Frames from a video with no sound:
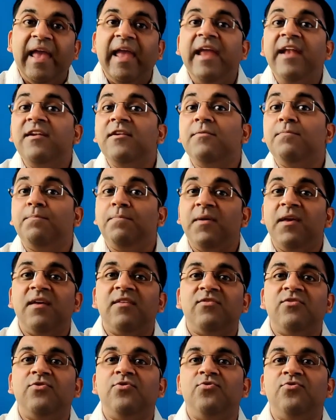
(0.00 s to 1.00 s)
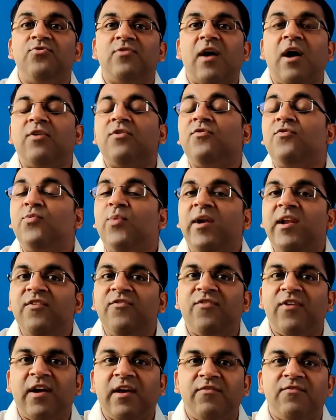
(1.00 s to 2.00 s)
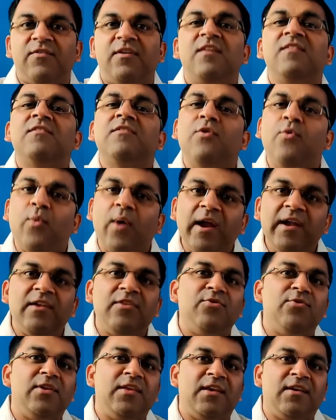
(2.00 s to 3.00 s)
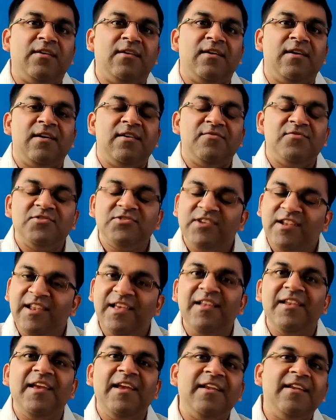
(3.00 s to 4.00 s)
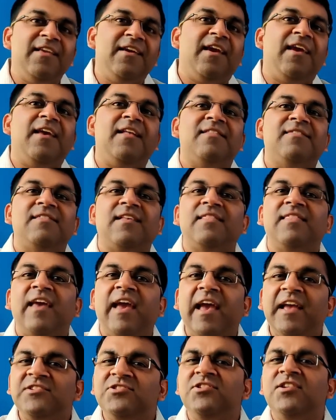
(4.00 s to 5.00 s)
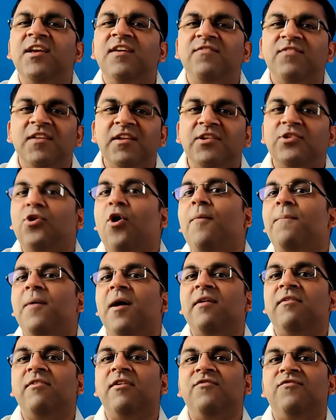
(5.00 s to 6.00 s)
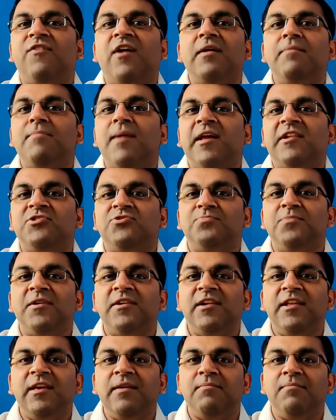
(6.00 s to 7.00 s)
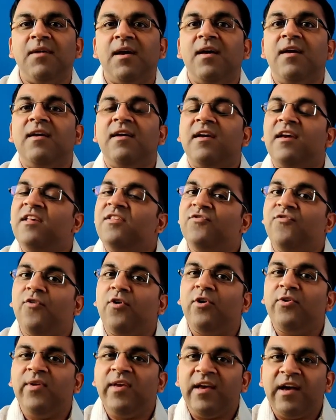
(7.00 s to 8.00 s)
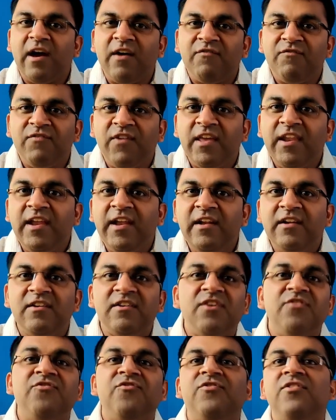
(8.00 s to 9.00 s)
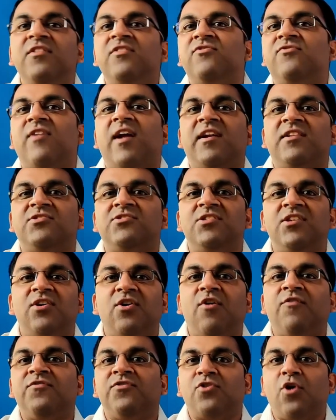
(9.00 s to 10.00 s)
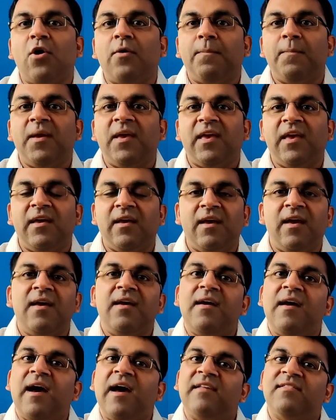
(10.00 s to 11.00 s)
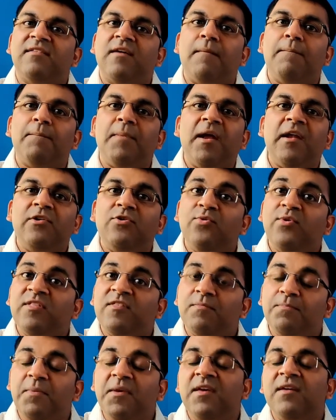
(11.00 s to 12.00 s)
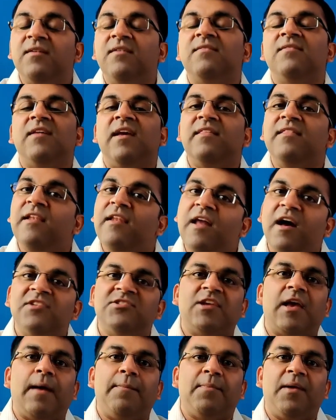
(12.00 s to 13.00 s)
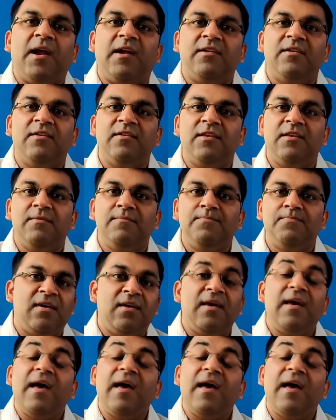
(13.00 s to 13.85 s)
8 PSUs out of 25 is quite unique, which clearly indicates that the HDFC Top 100 fund management team is following a very different strategy of stock picking as compared to its peers in the large cap category.